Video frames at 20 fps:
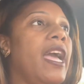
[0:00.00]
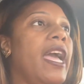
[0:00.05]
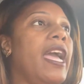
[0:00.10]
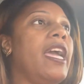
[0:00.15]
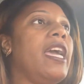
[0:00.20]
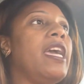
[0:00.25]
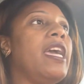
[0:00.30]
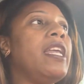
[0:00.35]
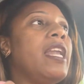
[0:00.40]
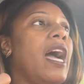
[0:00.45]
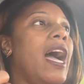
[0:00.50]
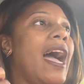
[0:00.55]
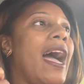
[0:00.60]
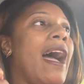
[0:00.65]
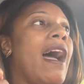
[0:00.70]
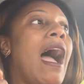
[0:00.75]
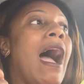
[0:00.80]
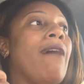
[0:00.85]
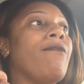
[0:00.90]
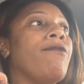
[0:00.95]
And
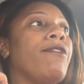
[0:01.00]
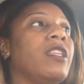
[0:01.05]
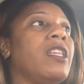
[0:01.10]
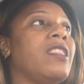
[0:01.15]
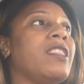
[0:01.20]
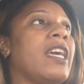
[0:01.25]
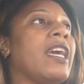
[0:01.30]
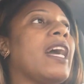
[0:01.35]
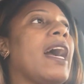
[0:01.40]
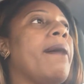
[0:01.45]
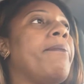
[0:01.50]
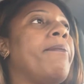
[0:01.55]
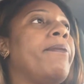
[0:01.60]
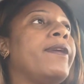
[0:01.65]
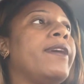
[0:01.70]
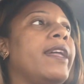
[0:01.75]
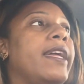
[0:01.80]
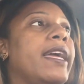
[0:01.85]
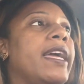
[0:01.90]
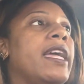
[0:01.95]
I, I really think I
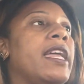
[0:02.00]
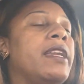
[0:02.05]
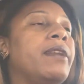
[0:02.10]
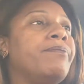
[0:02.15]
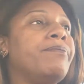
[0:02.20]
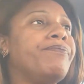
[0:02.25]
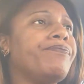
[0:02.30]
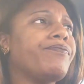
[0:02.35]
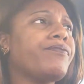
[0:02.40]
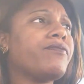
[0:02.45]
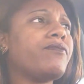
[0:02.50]
put in